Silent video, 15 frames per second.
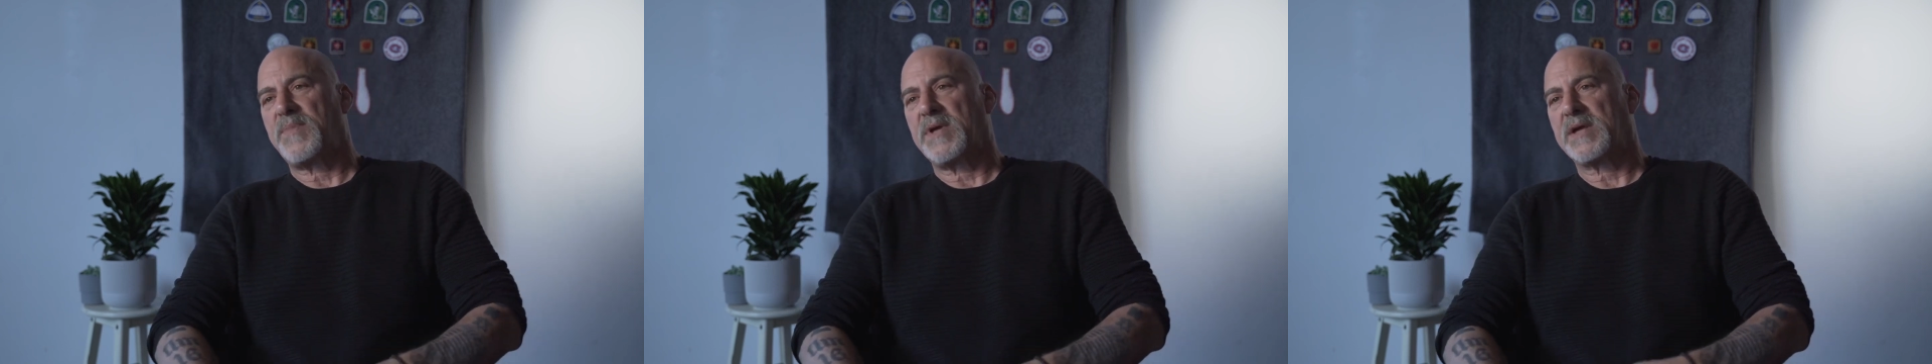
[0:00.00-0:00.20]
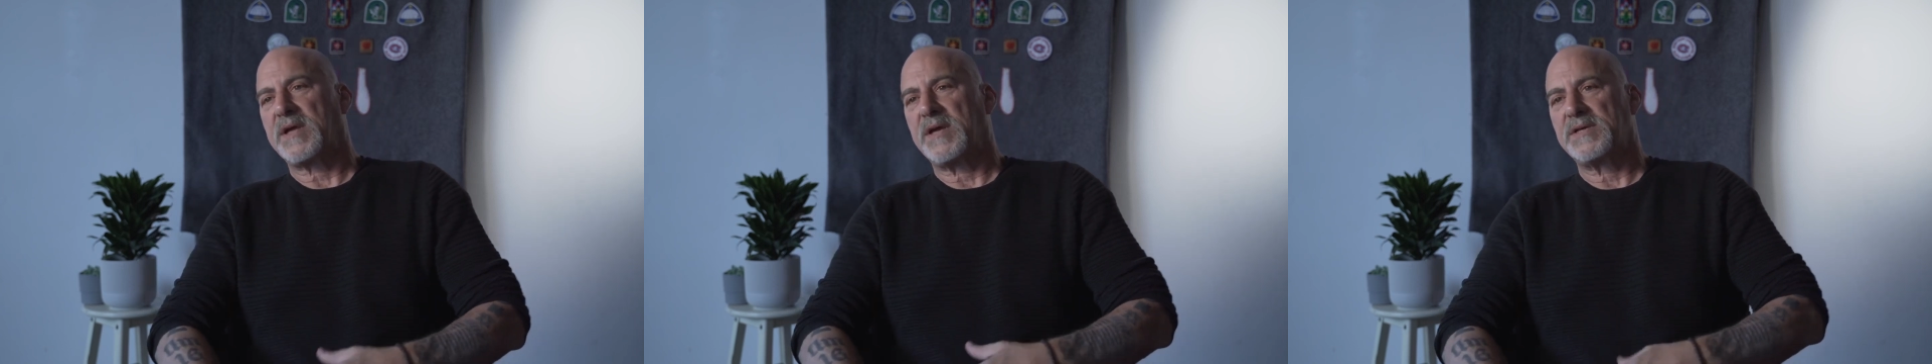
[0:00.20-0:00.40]

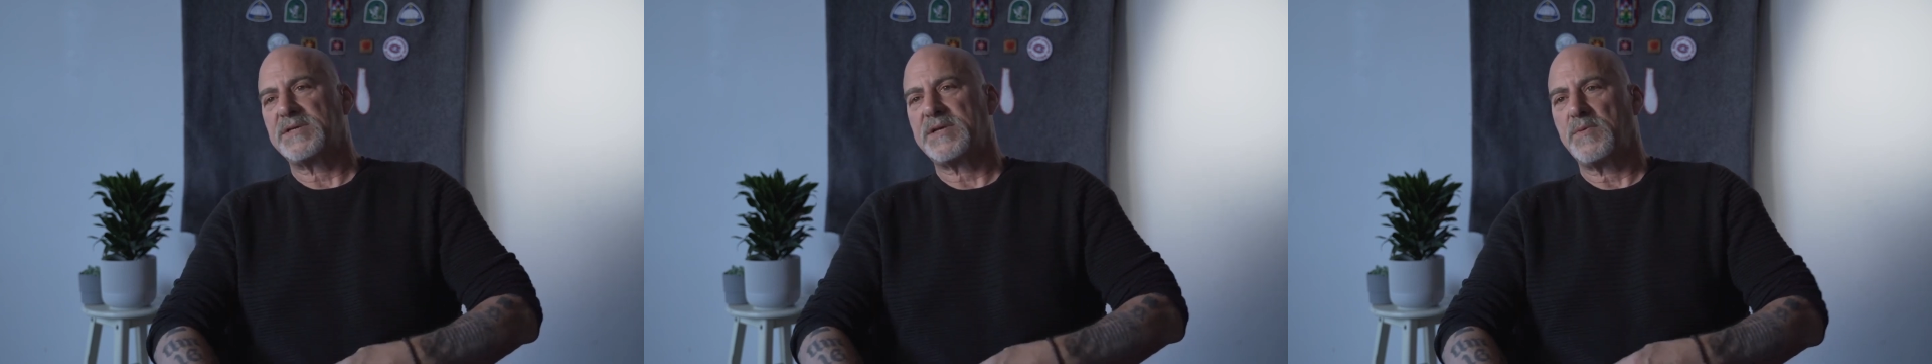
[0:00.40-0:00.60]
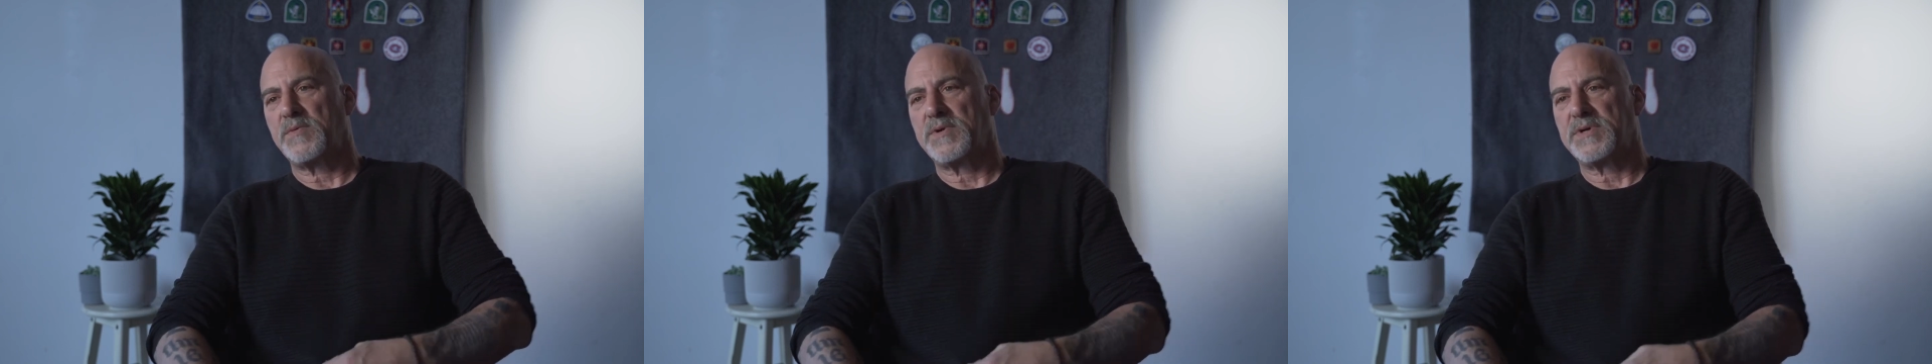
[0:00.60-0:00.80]

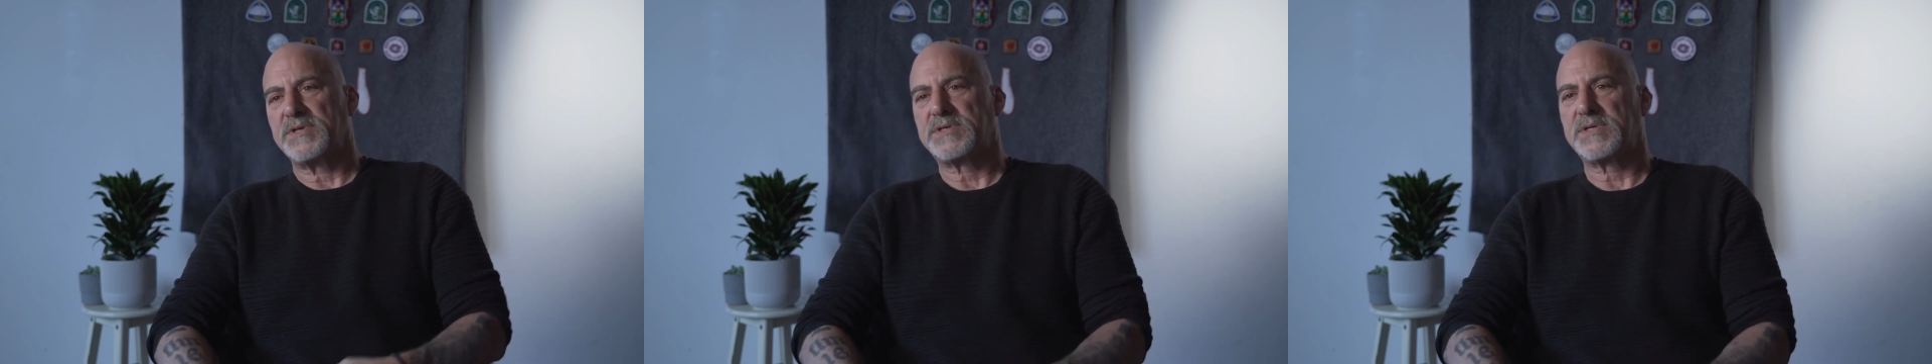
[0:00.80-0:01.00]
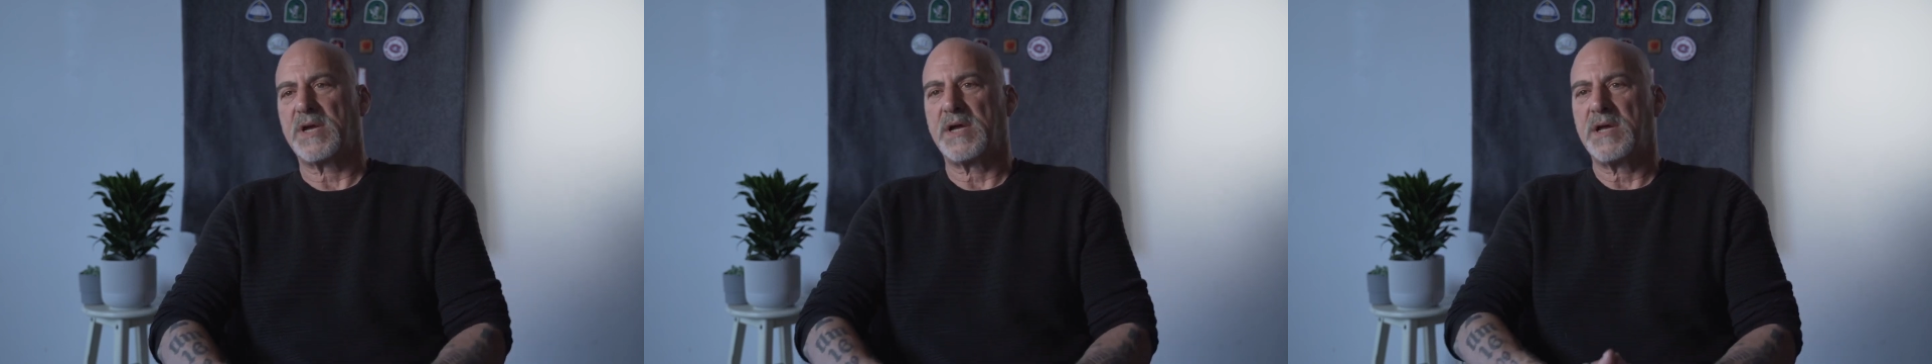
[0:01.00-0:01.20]
because it
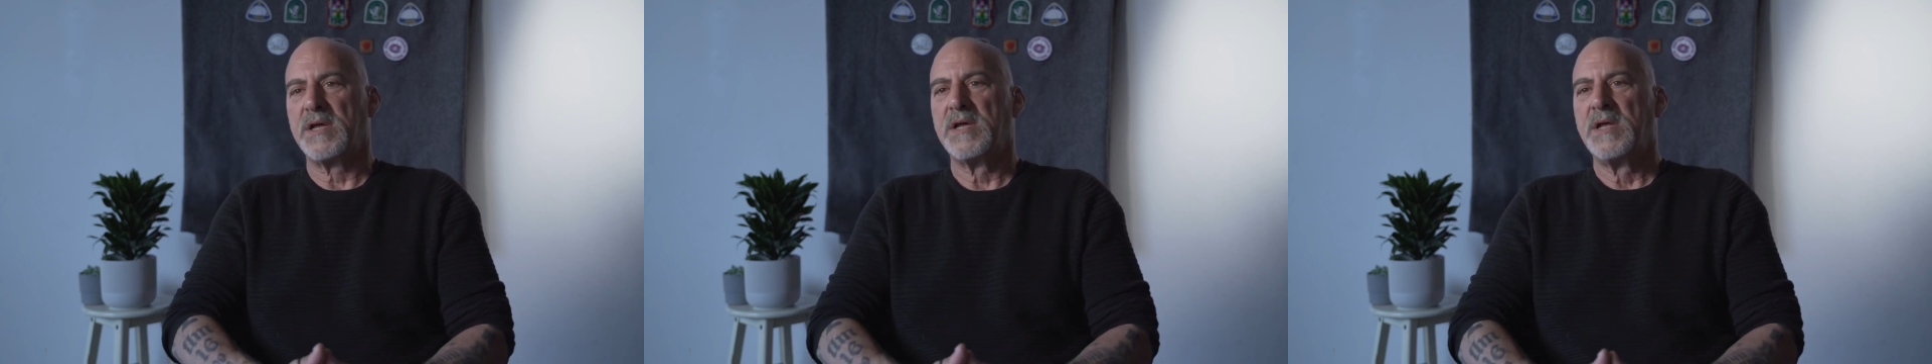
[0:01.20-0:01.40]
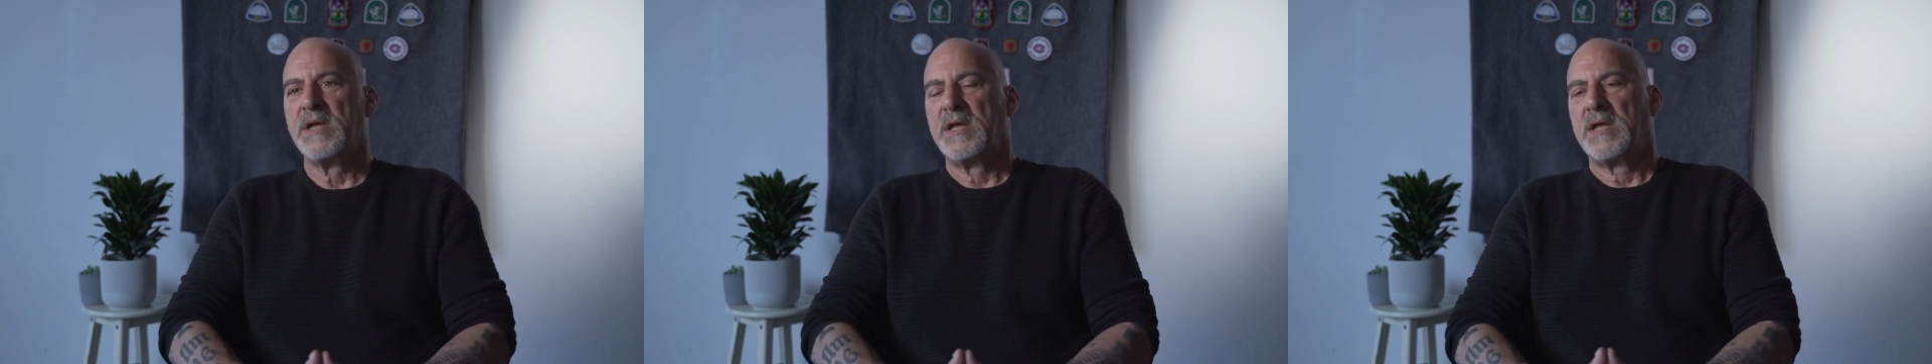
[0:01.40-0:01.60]
was
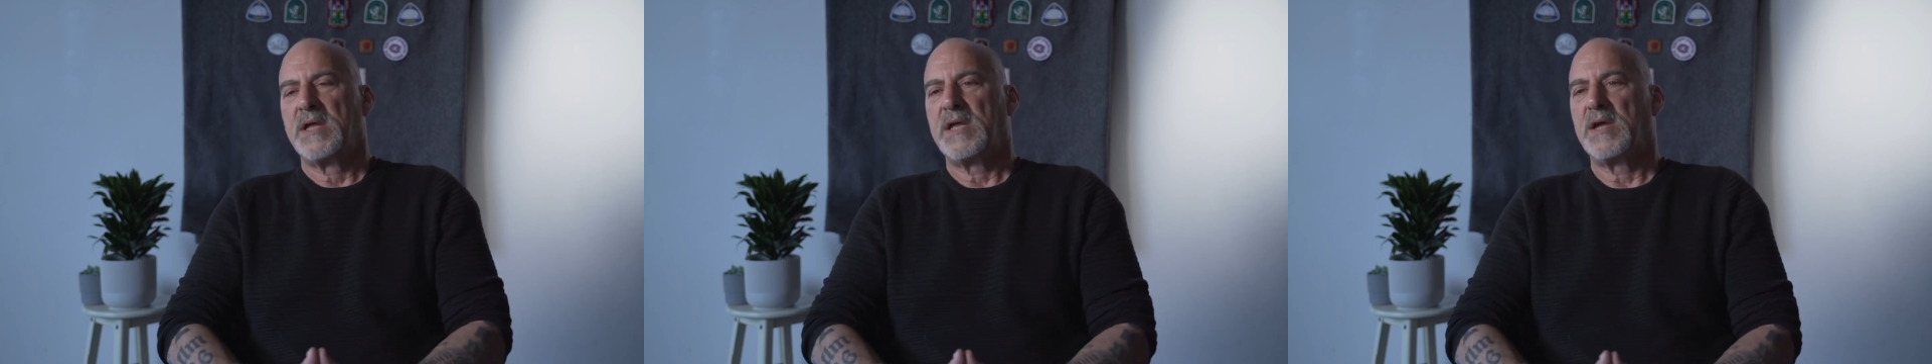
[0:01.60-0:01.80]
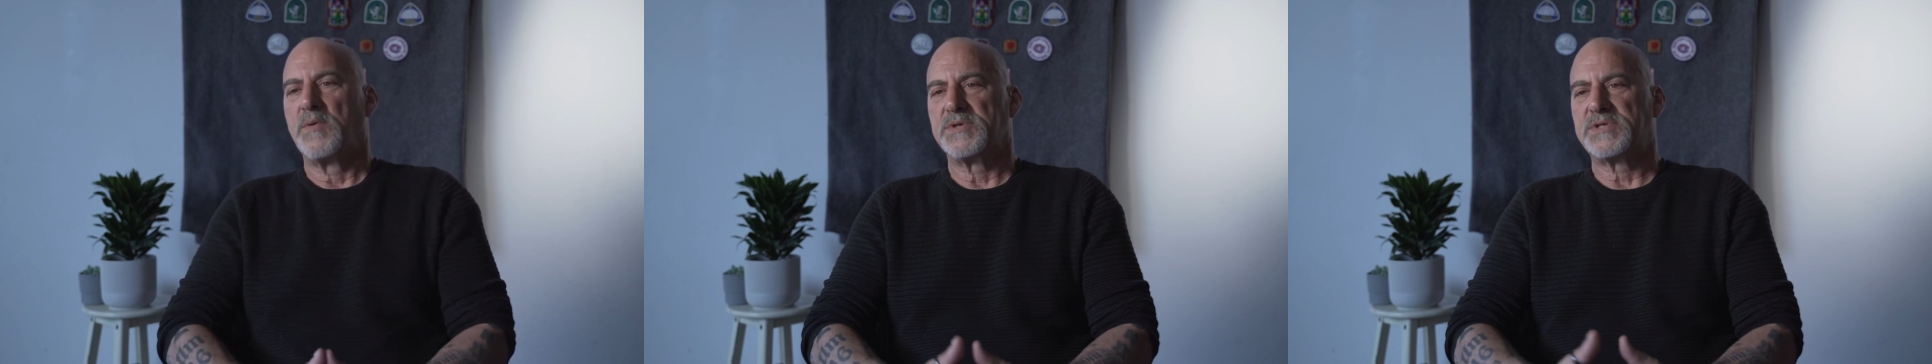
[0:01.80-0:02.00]
a
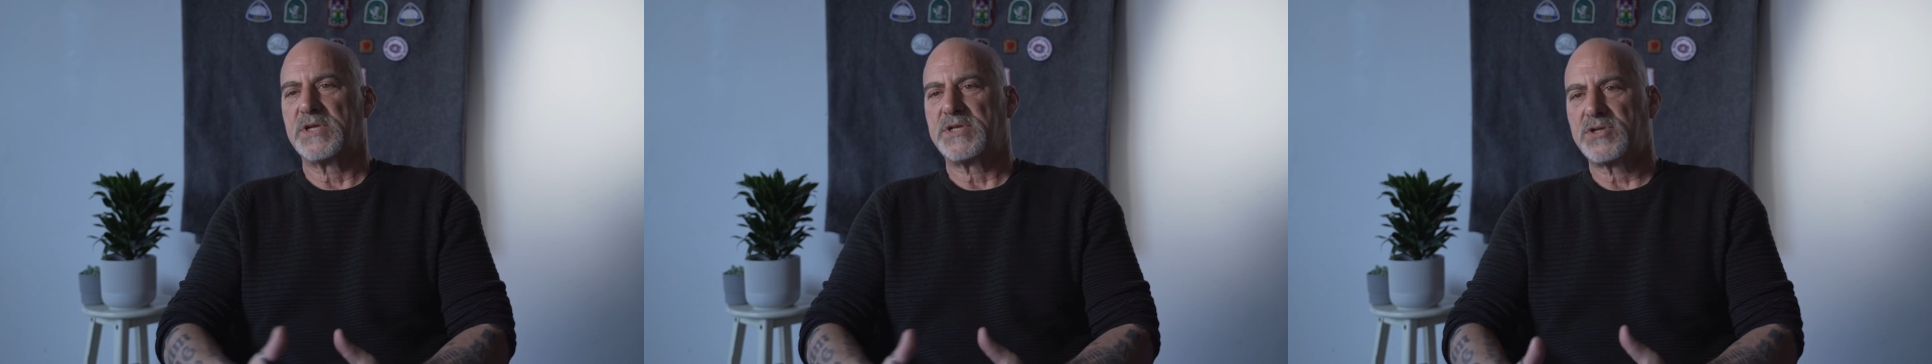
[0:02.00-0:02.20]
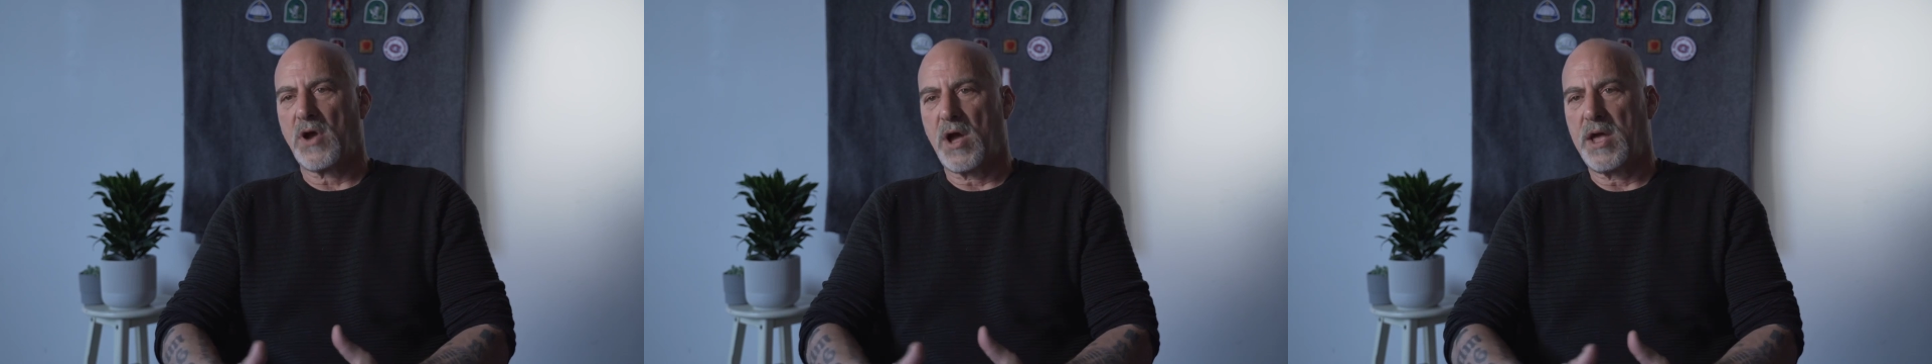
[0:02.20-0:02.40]

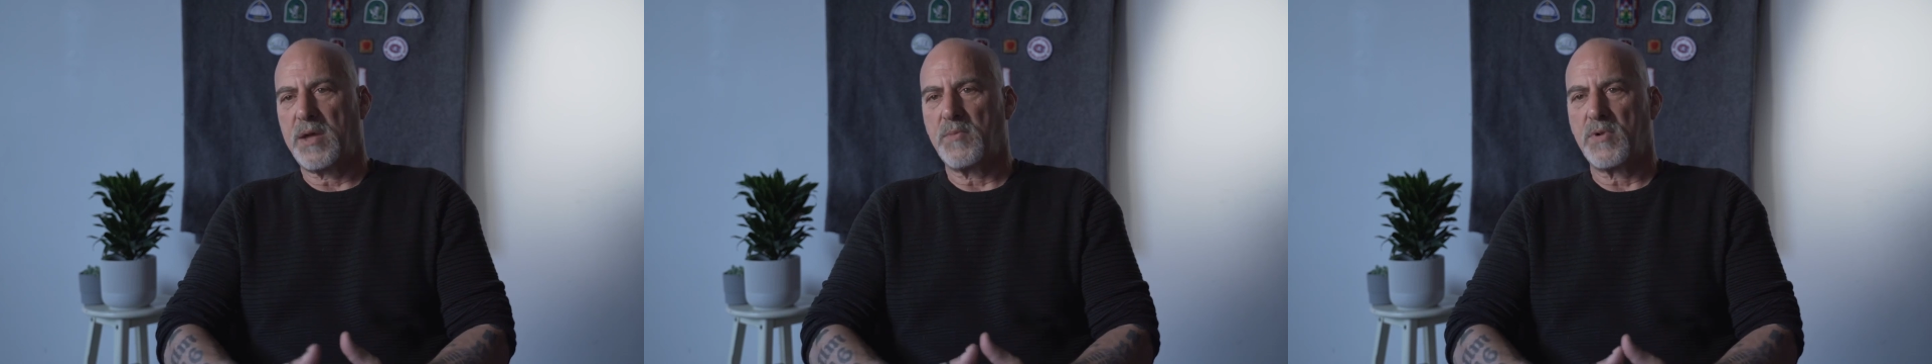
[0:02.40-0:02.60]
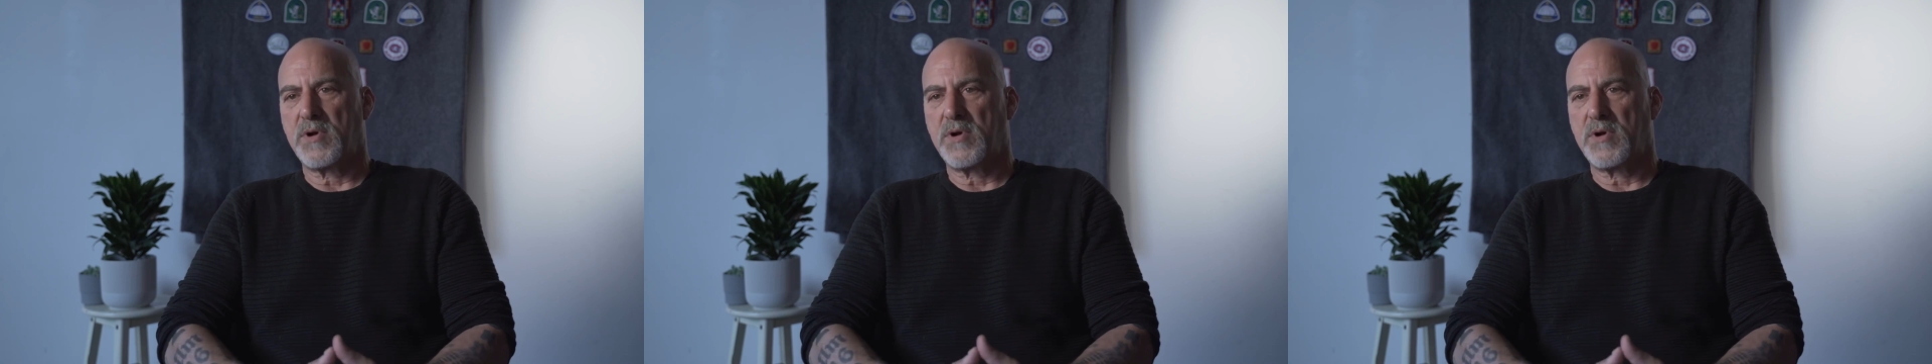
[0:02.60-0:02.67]
time